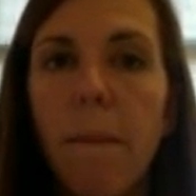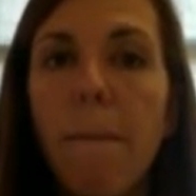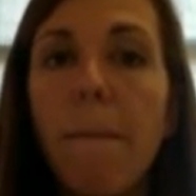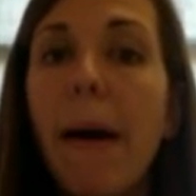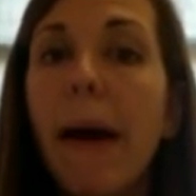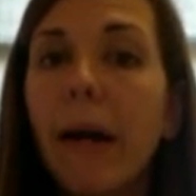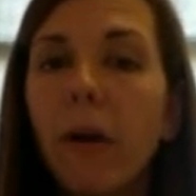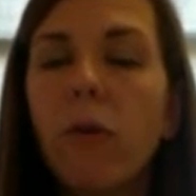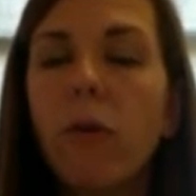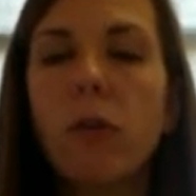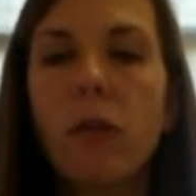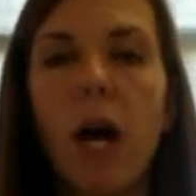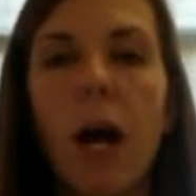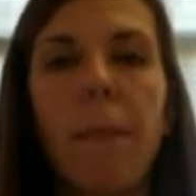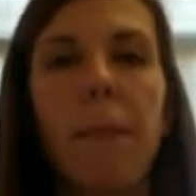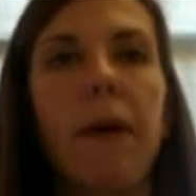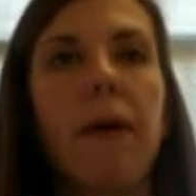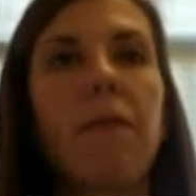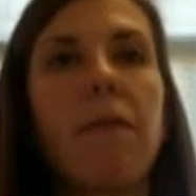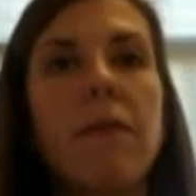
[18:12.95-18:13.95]

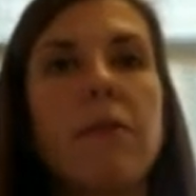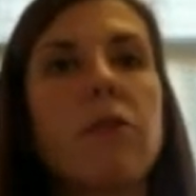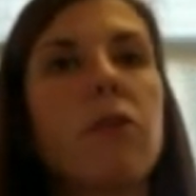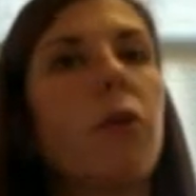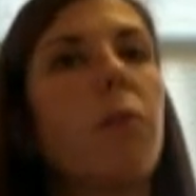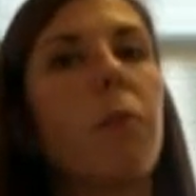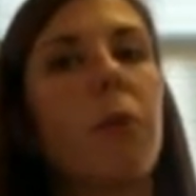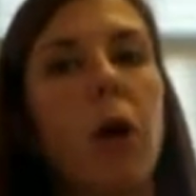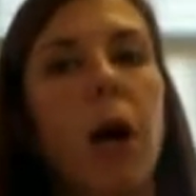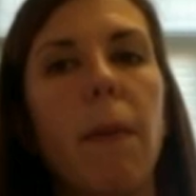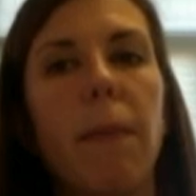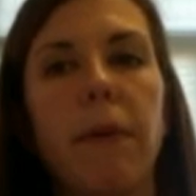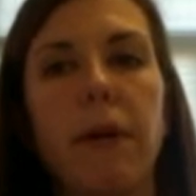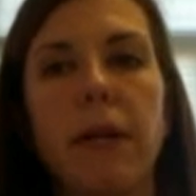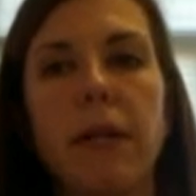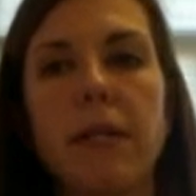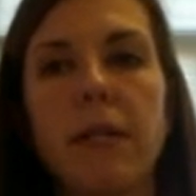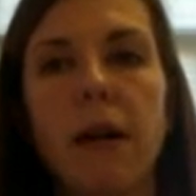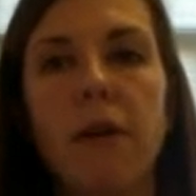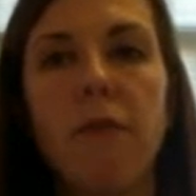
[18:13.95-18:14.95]
macroscopic physical
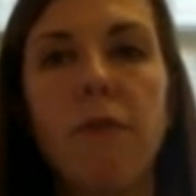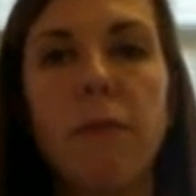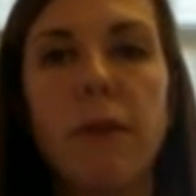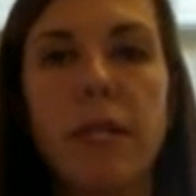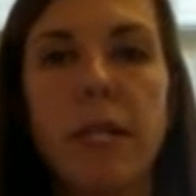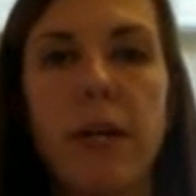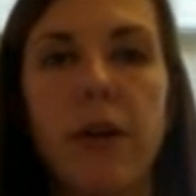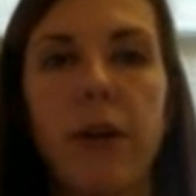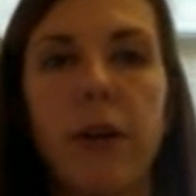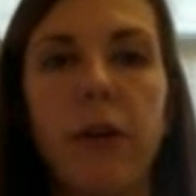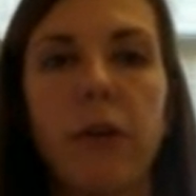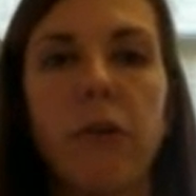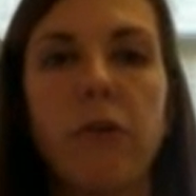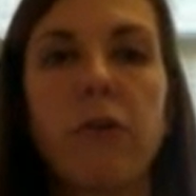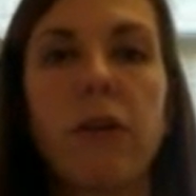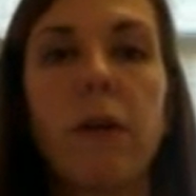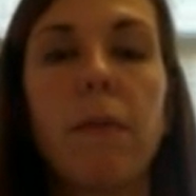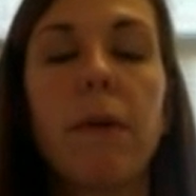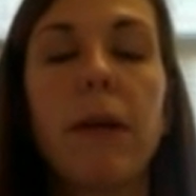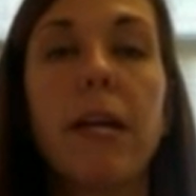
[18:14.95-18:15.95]
properties of materials
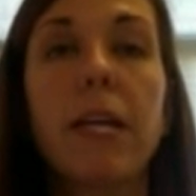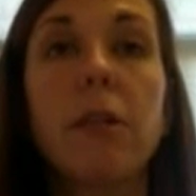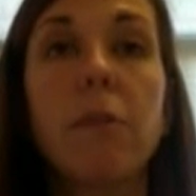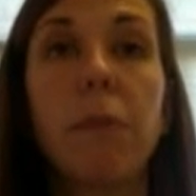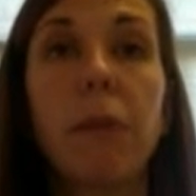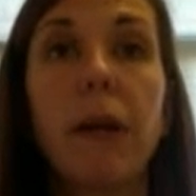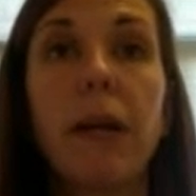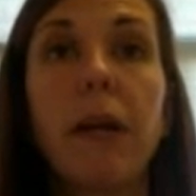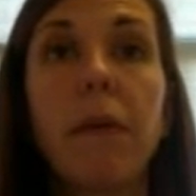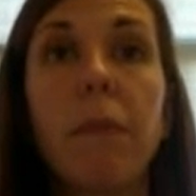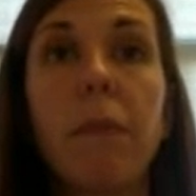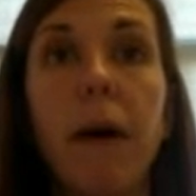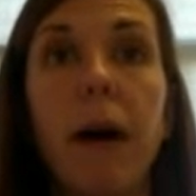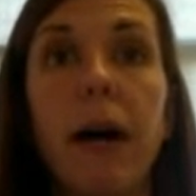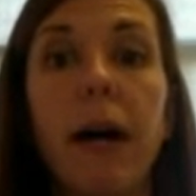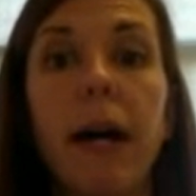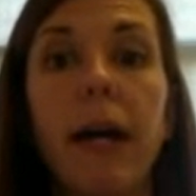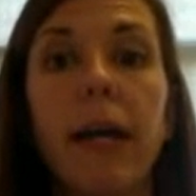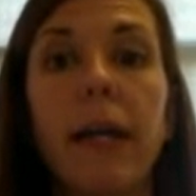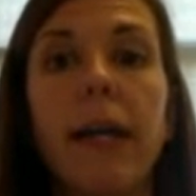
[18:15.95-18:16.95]
can be explained
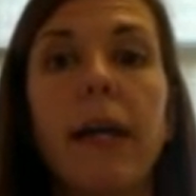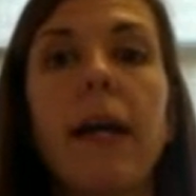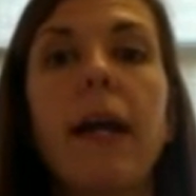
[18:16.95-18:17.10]
by